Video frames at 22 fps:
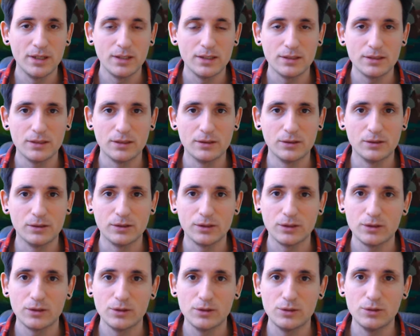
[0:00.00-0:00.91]
So
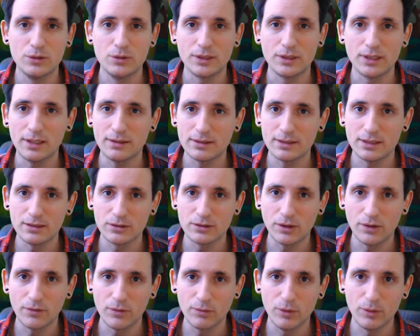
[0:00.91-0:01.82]
to kick things
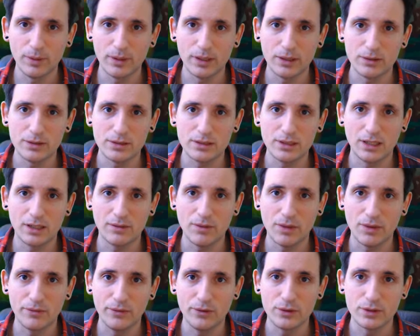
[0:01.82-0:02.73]
off, we will now start
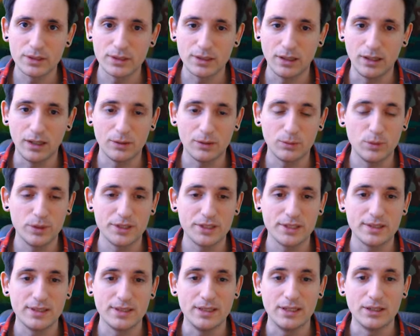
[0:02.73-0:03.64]
with the first card, which
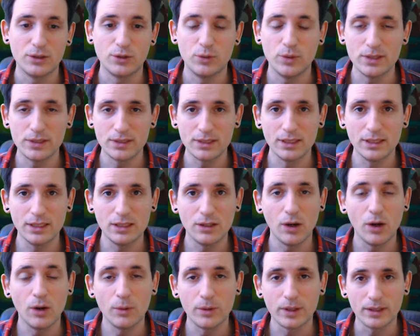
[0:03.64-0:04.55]
is the Crystalline
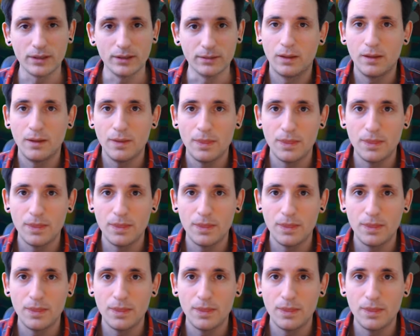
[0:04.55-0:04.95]
Oracle.